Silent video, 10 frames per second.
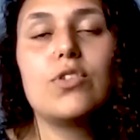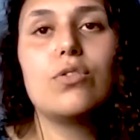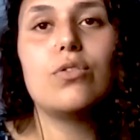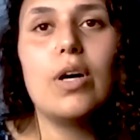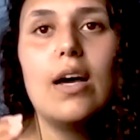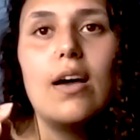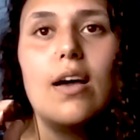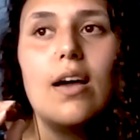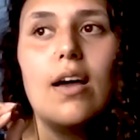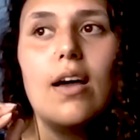So
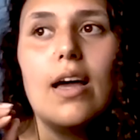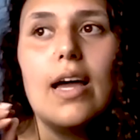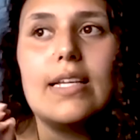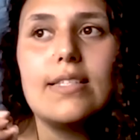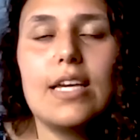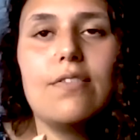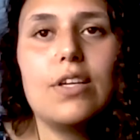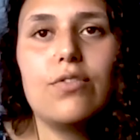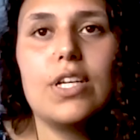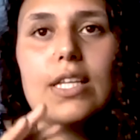it's
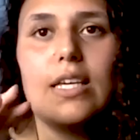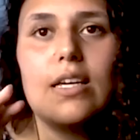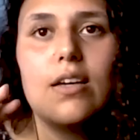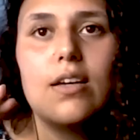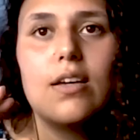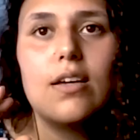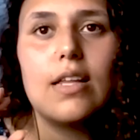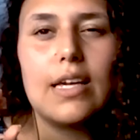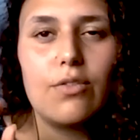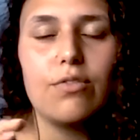definitely really,
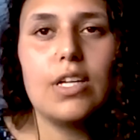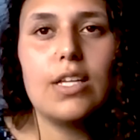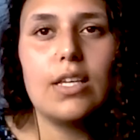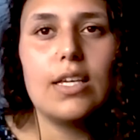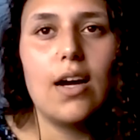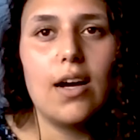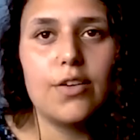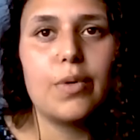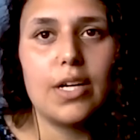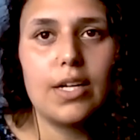like, really
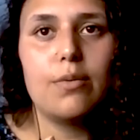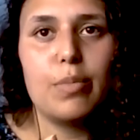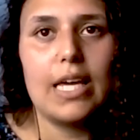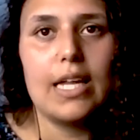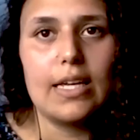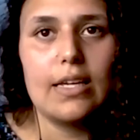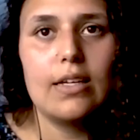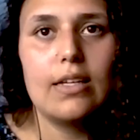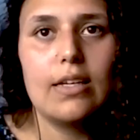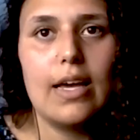hard work at the
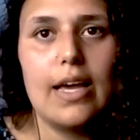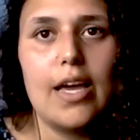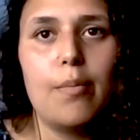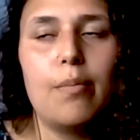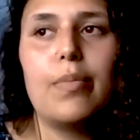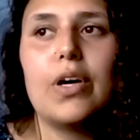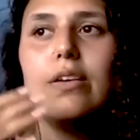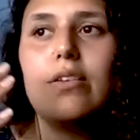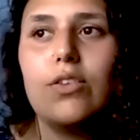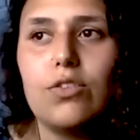beginning.
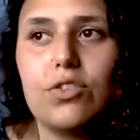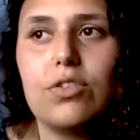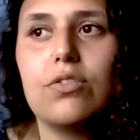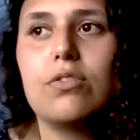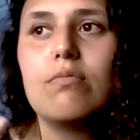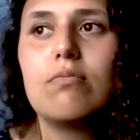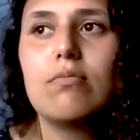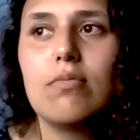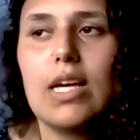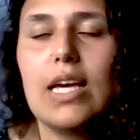But you do...
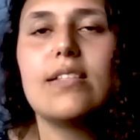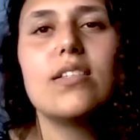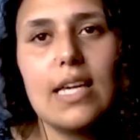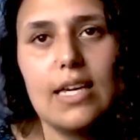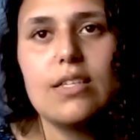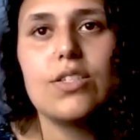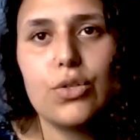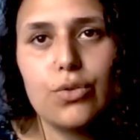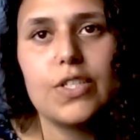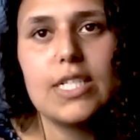It does get easier over